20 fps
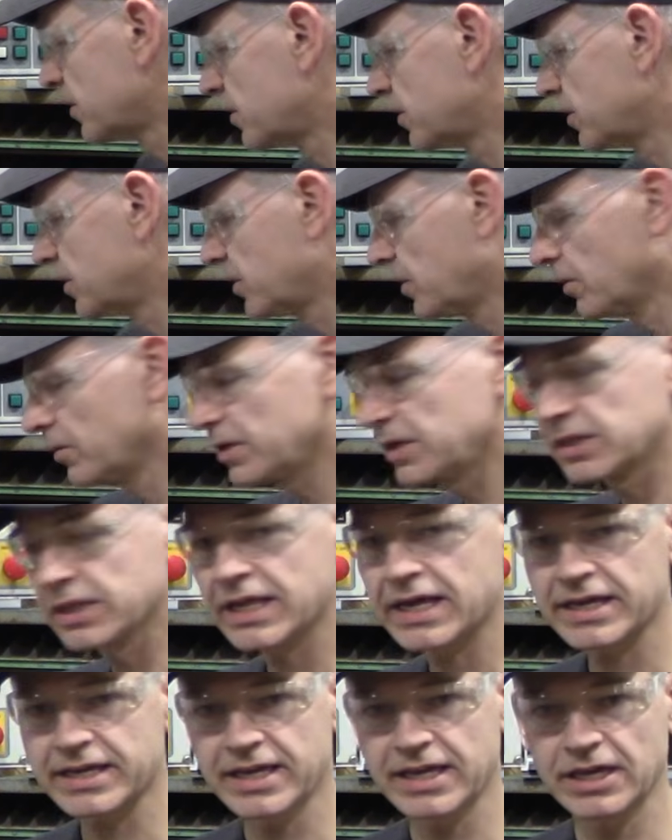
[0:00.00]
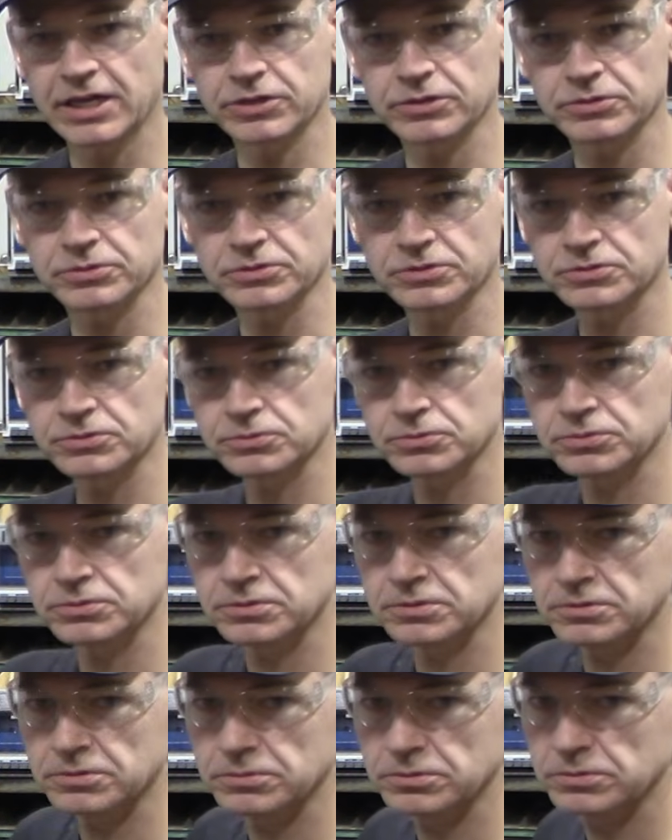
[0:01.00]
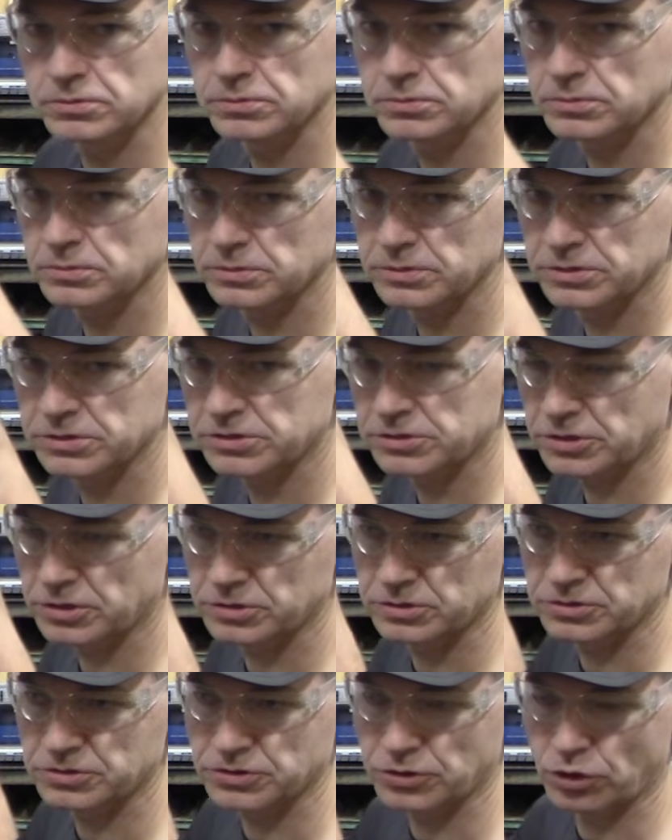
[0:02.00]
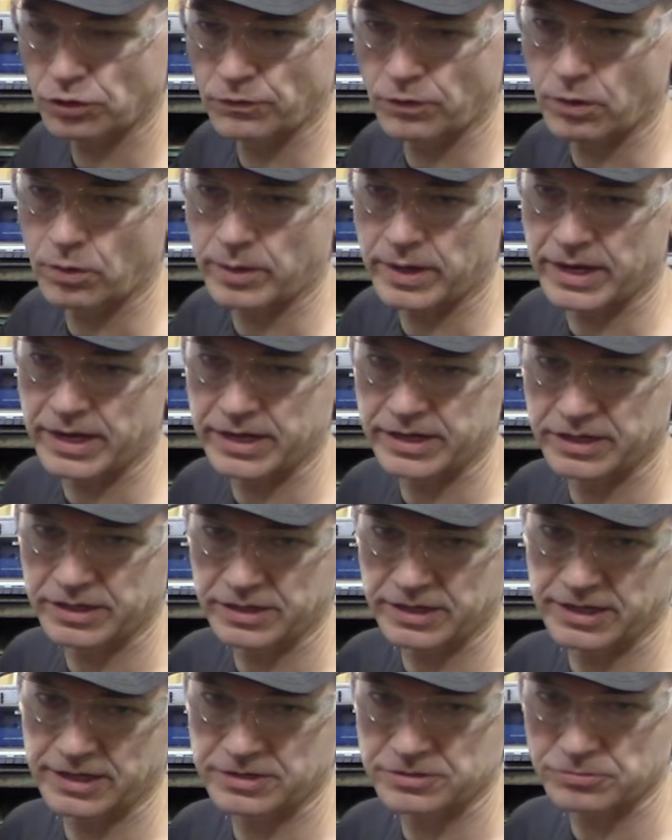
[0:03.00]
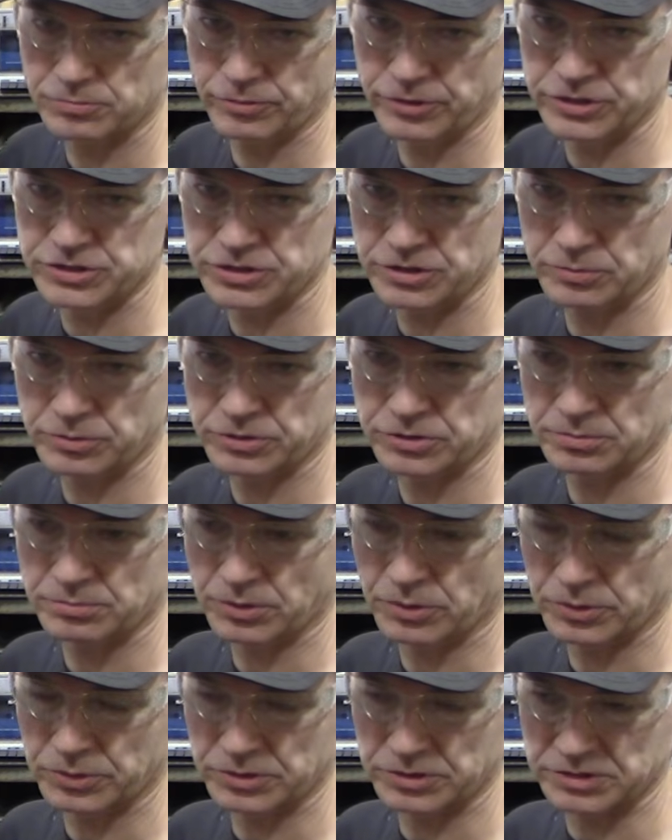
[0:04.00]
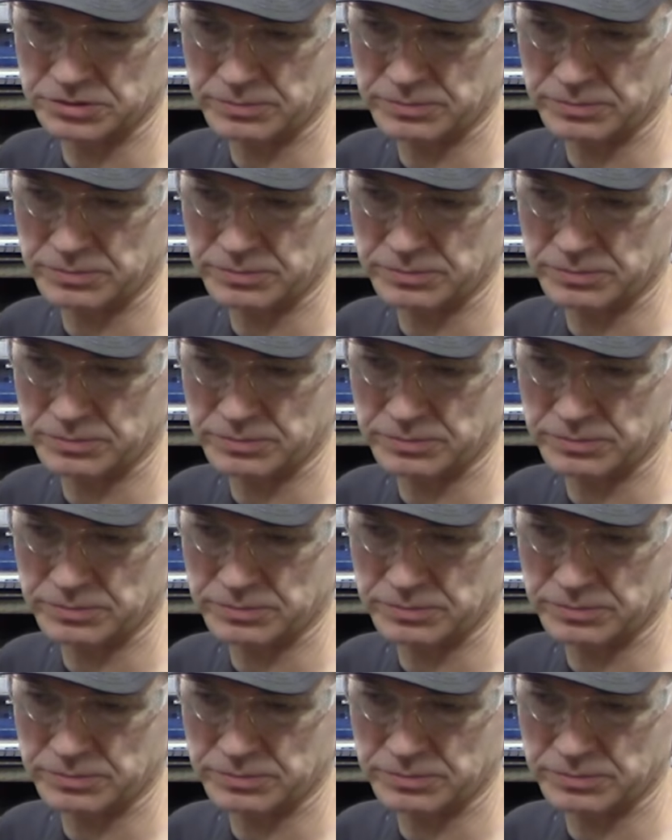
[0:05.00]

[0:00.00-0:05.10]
You don't need lock handles. You just turn the servo on and then it's rigid with the motors,